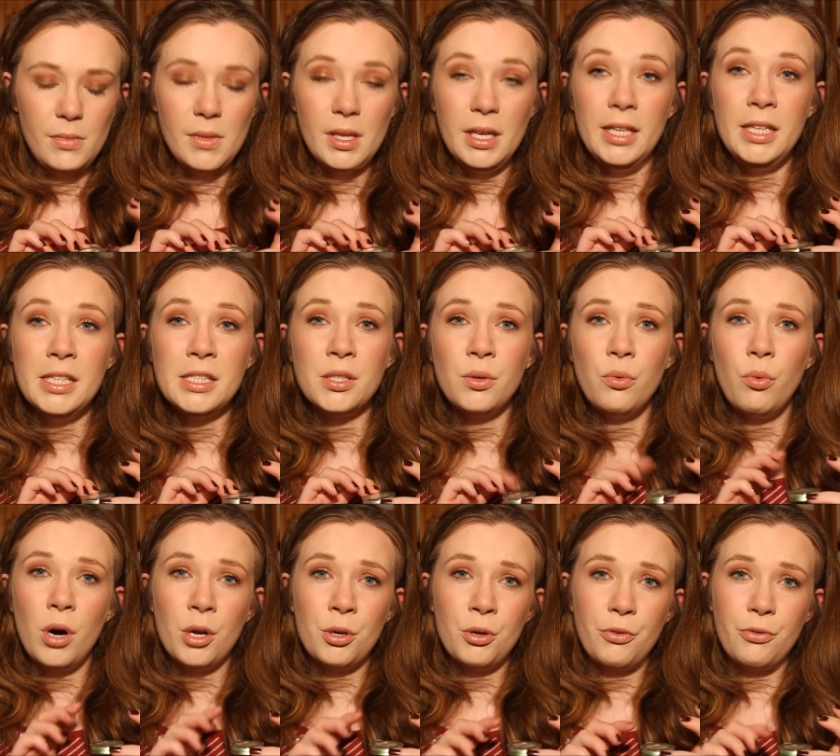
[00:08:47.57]
It is a
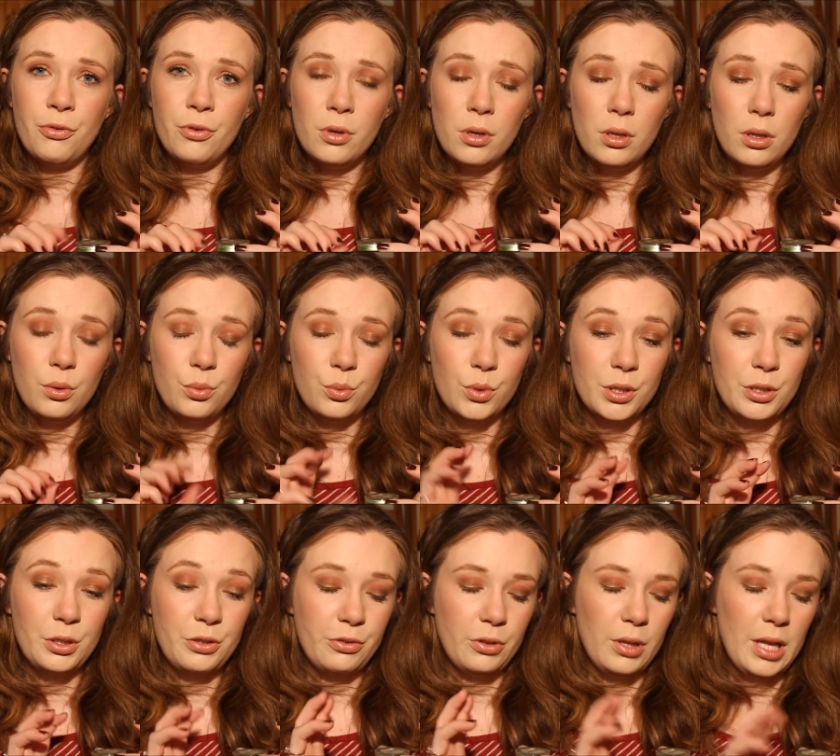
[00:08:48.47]
wonderful,
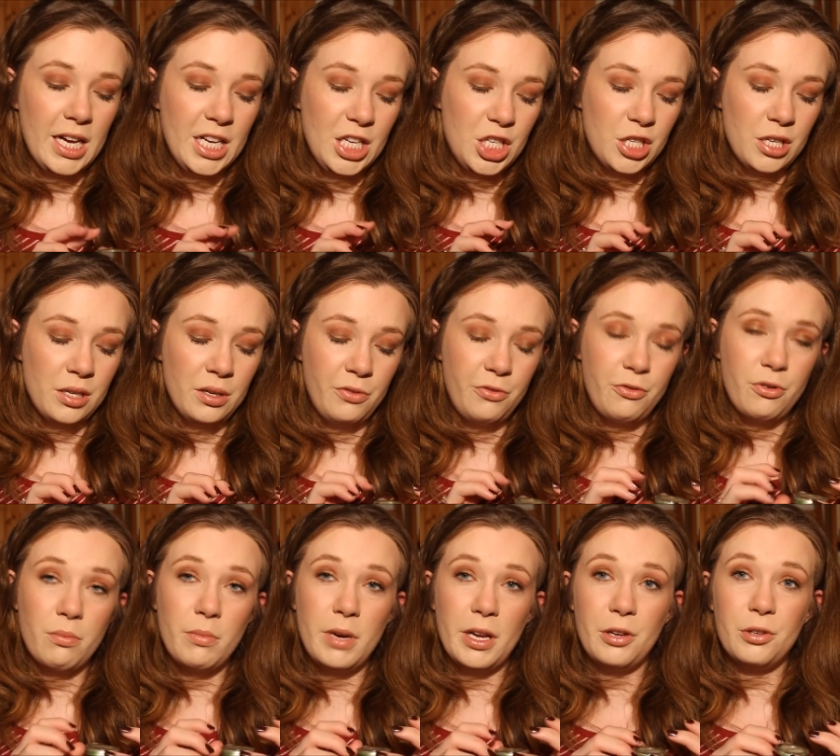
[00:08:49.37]
wonderful eyeshadow for
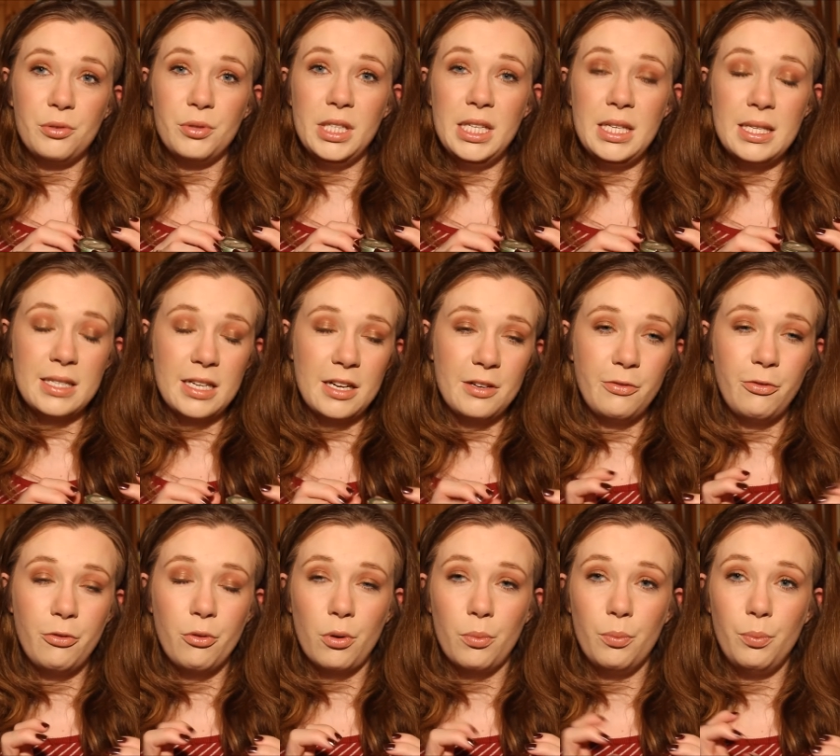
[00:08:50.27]
my crease and
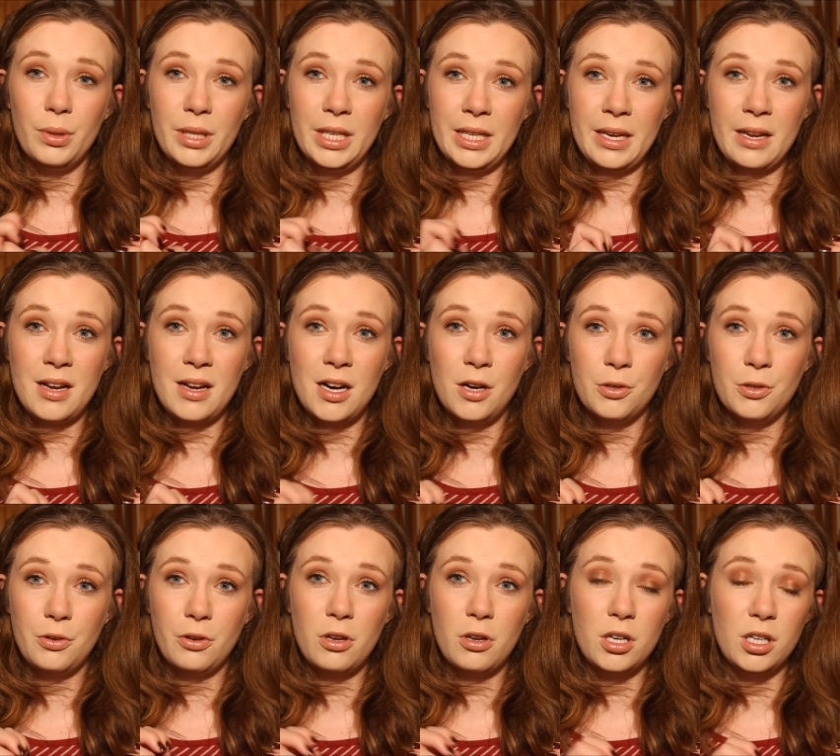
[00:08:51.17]
for blending
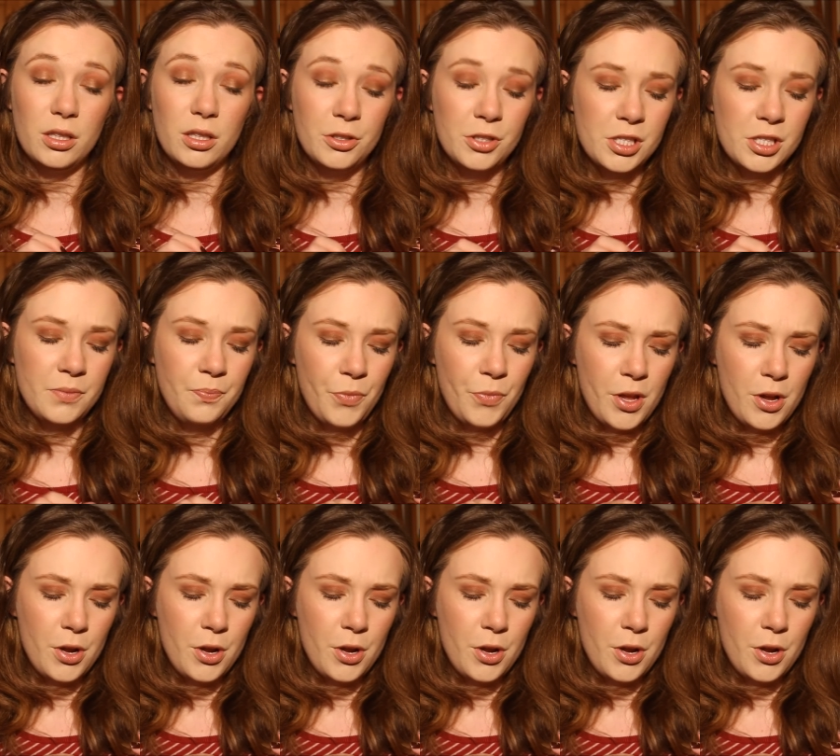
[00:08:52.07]
out colors.